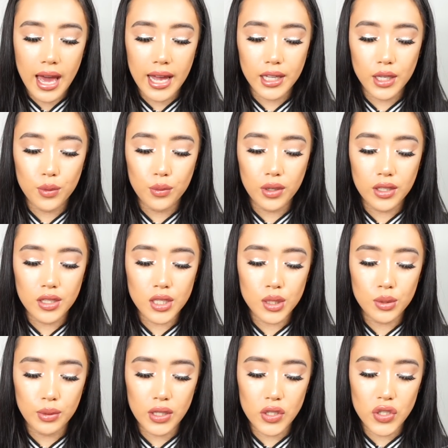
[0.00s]
and you want to
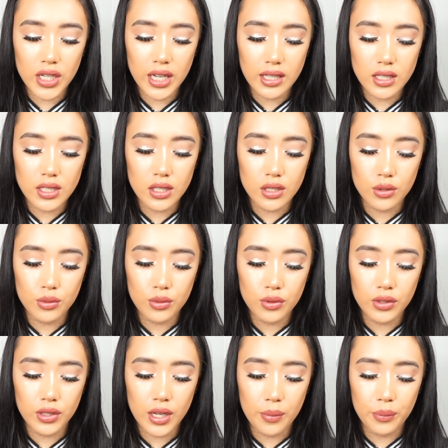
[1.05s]
switch it
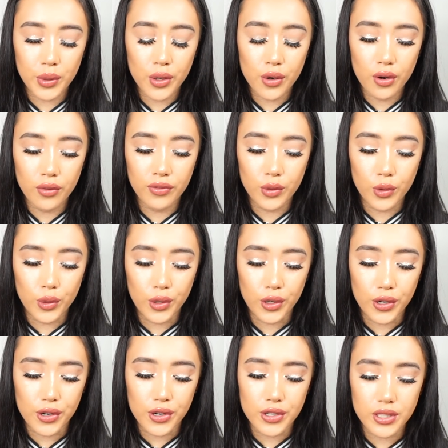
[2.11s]
to number of
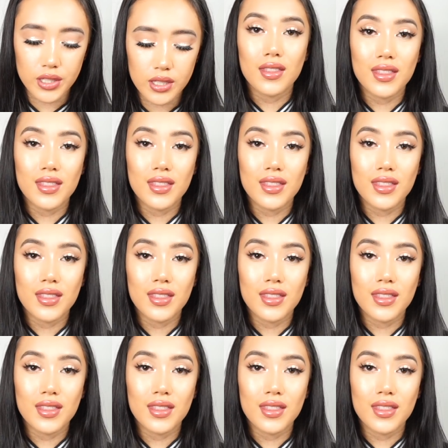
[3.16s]
orders.